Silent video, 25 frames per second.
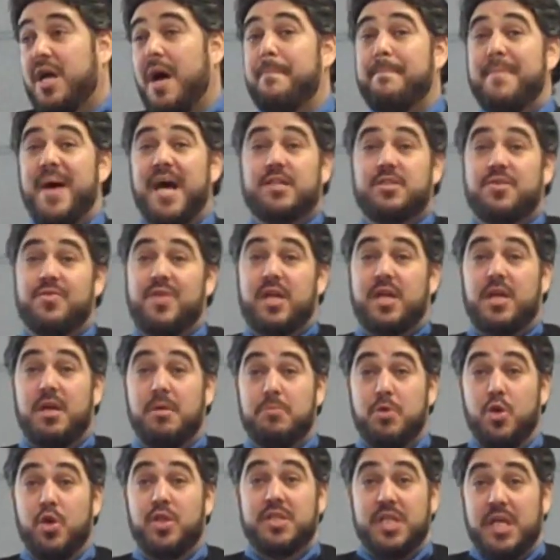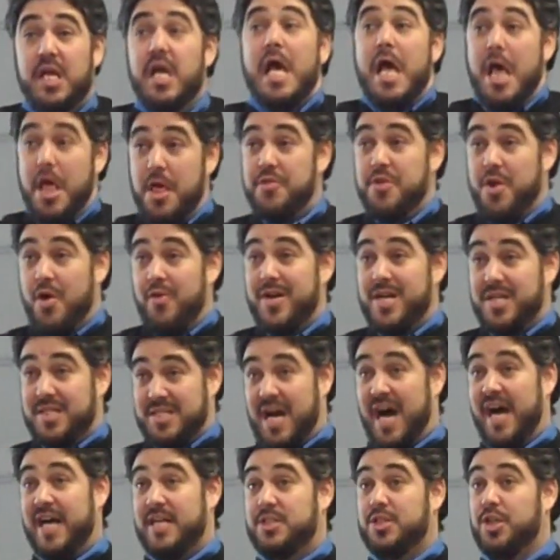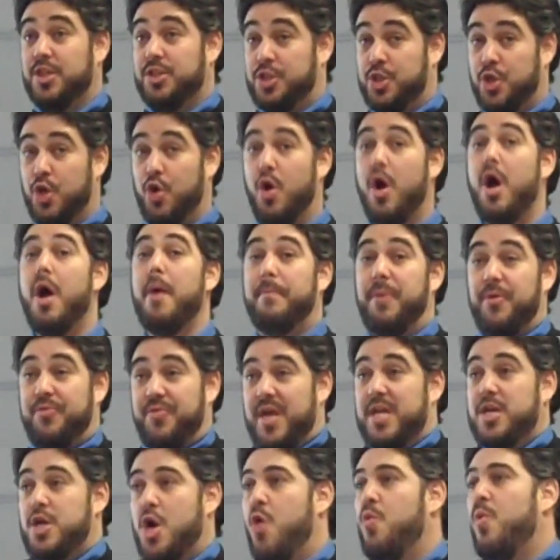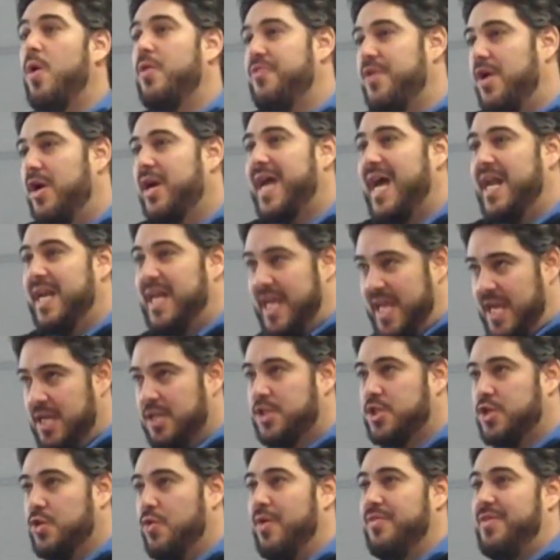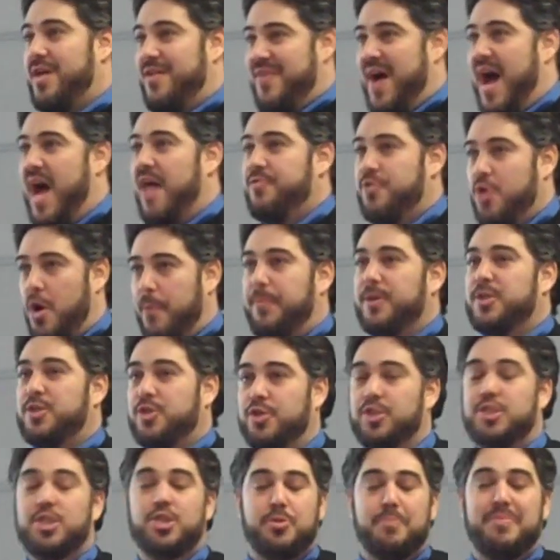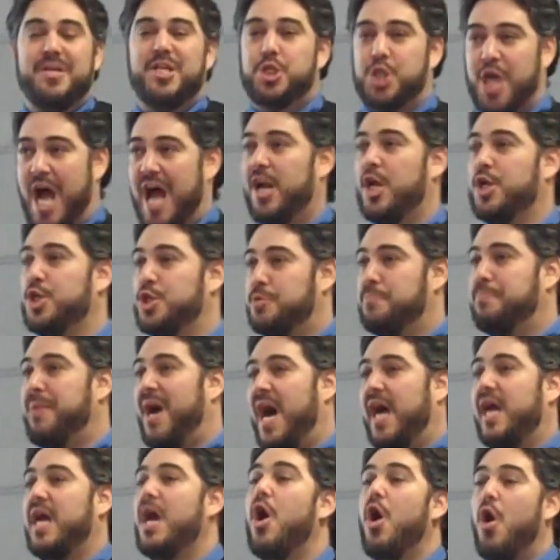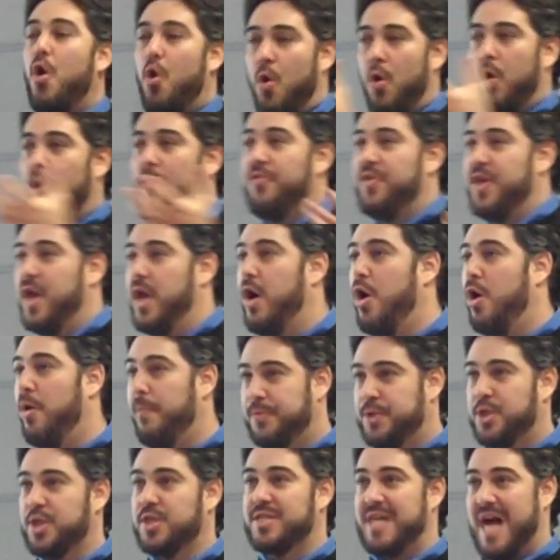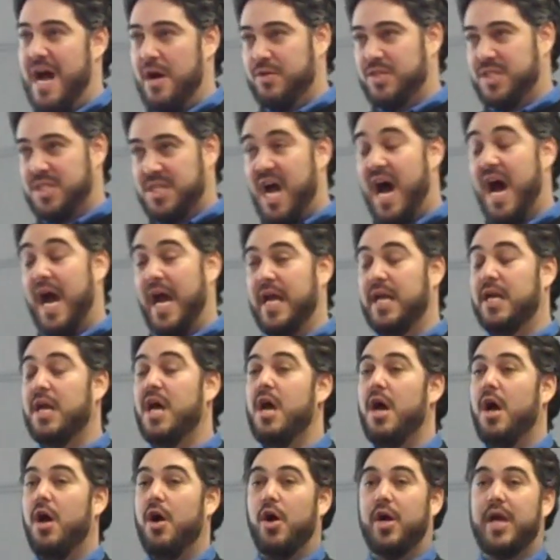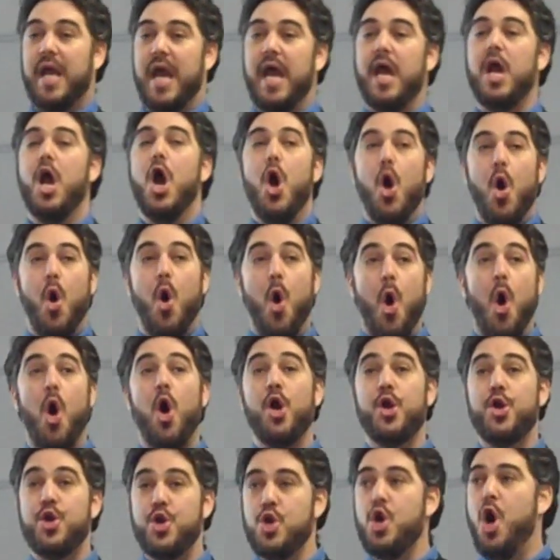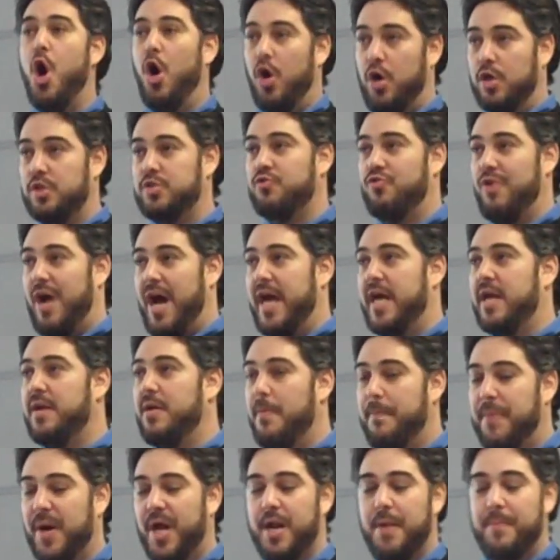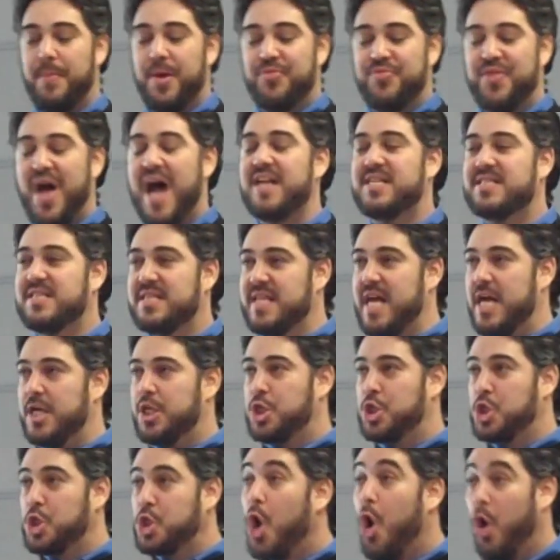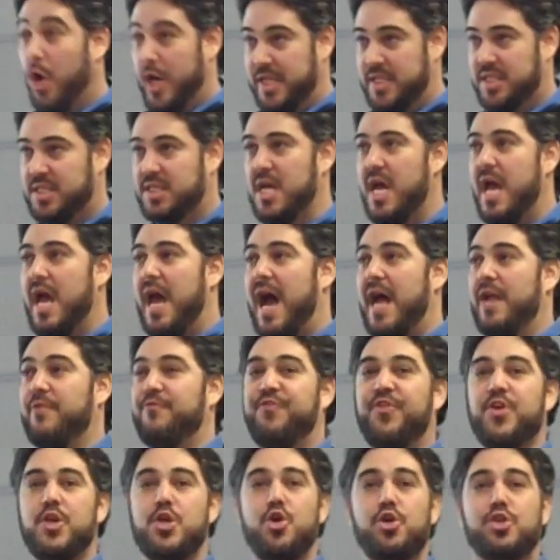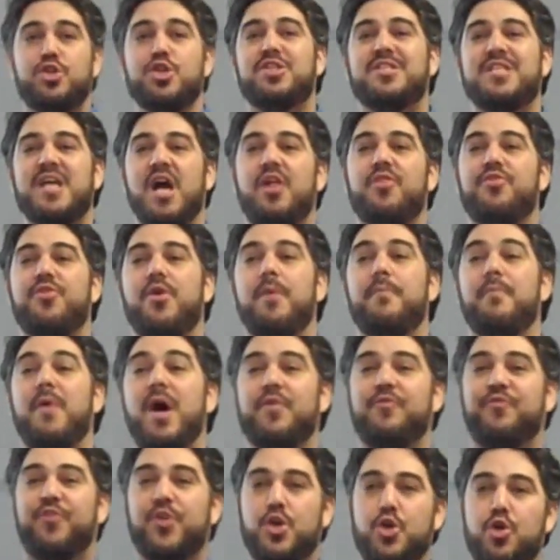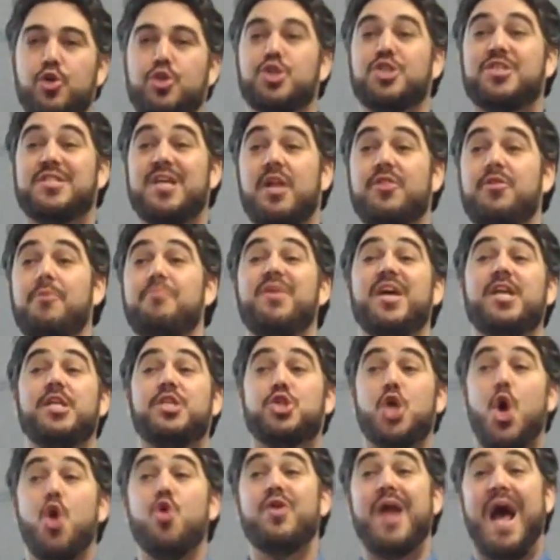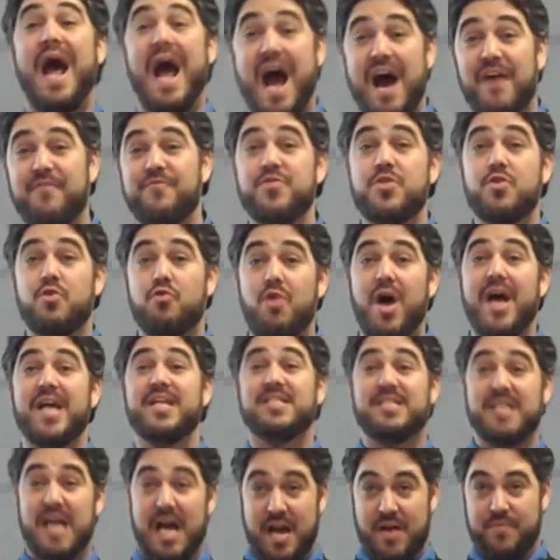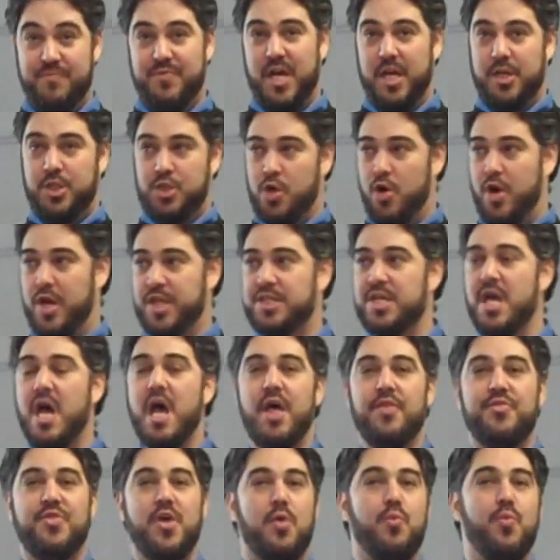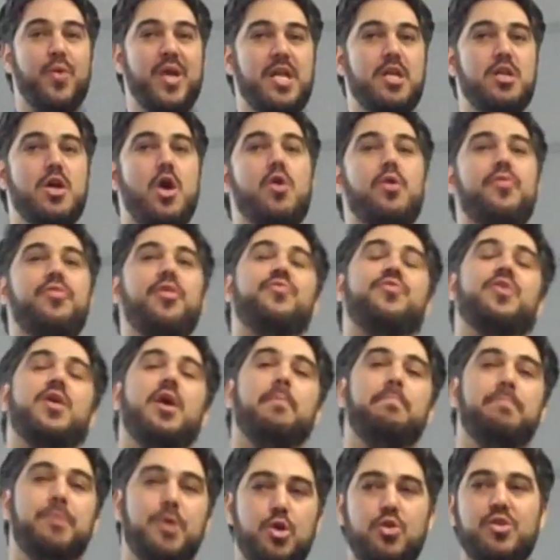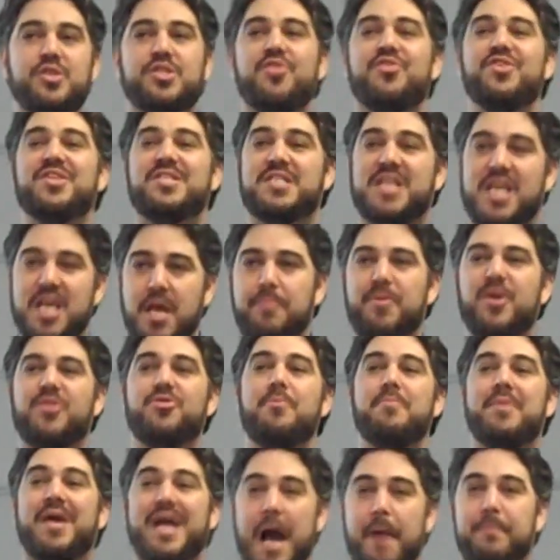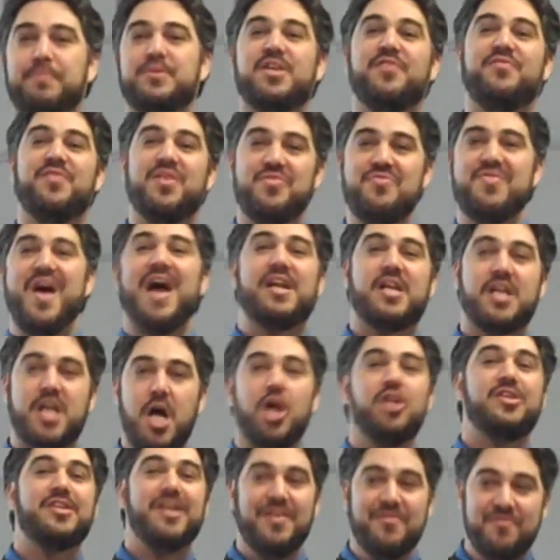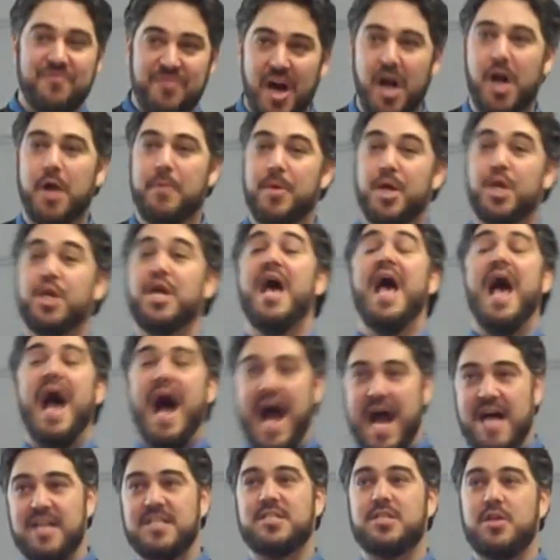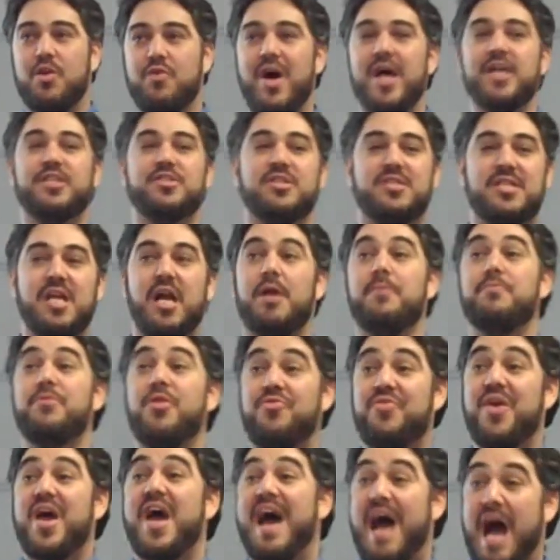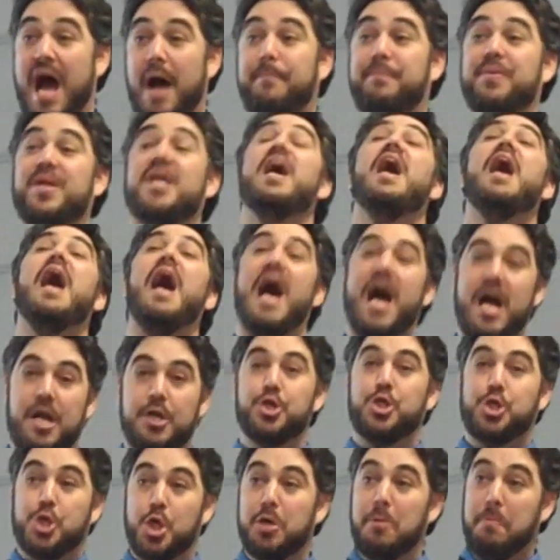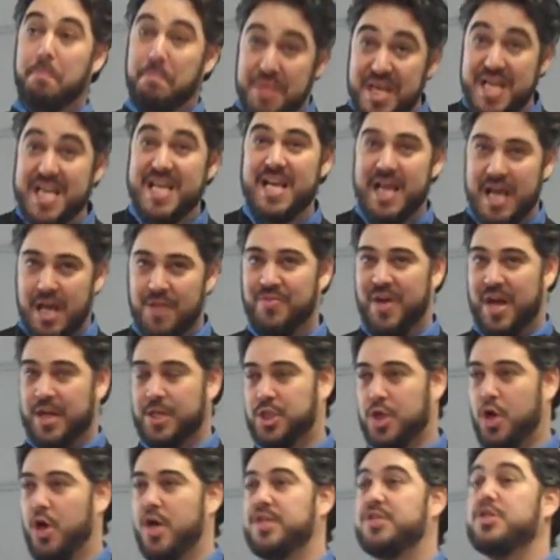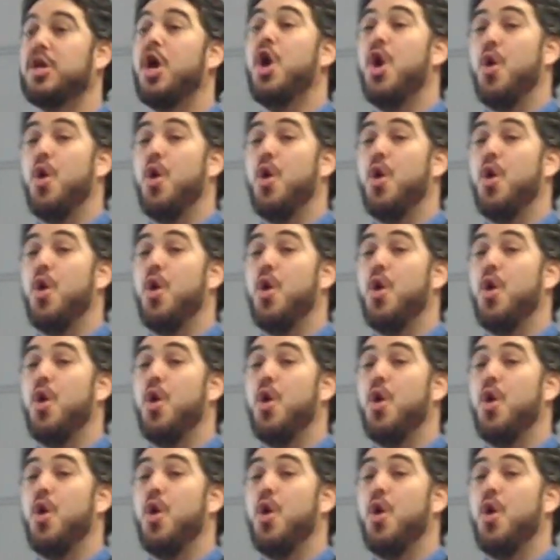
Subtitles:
come back to that community, they're entitled to, but they know what they're getting into, and they've had the opportunity to be challenged by all the options outside, okay? Or not, right? But that's their choice. And for you to tell them, they don't have the right to have that choice. That we know that the abuser that's keeping them captive in that cult environment has the right to tell them that they're happy and should be in that choice.